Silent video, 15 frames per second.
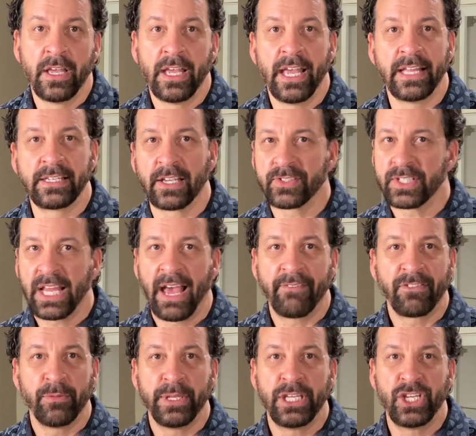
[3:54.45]
It doesn't have
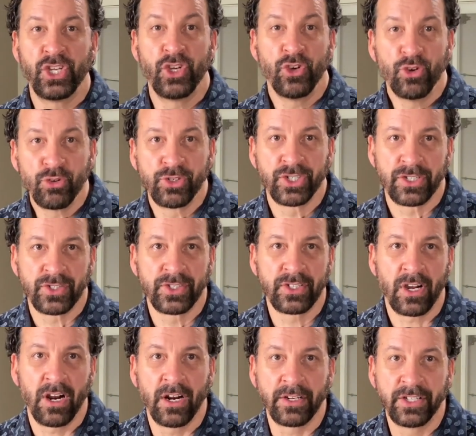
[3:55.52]
to be huge to
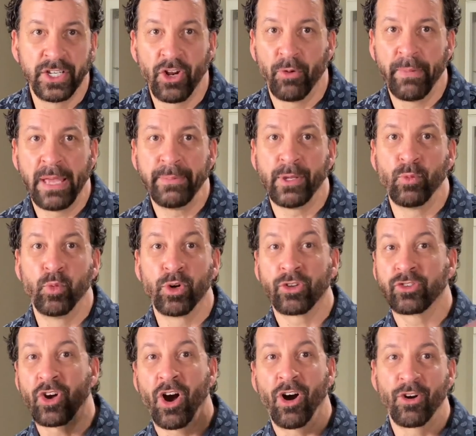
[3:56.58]
start. You know, maybe world
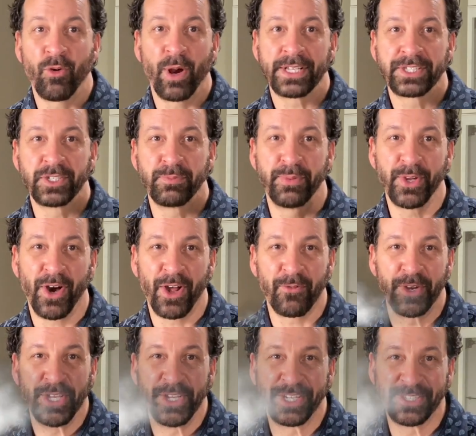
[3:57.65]
conquest is beyond
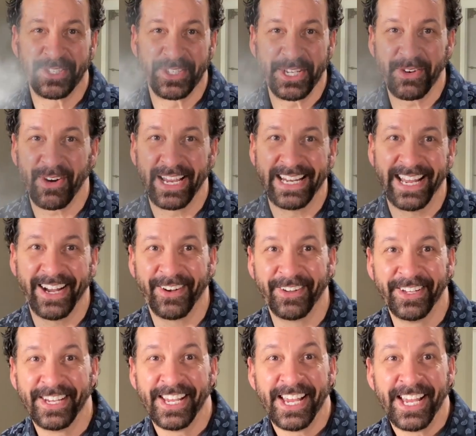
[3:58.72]
what you can see right now.
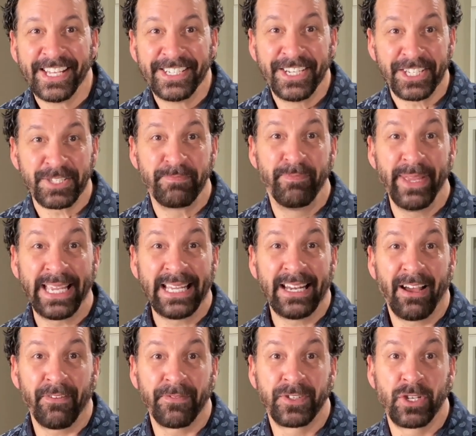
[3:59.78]
Just big
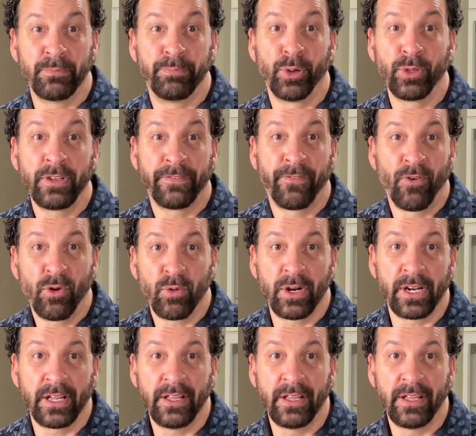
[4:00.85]
enough to pull you forward.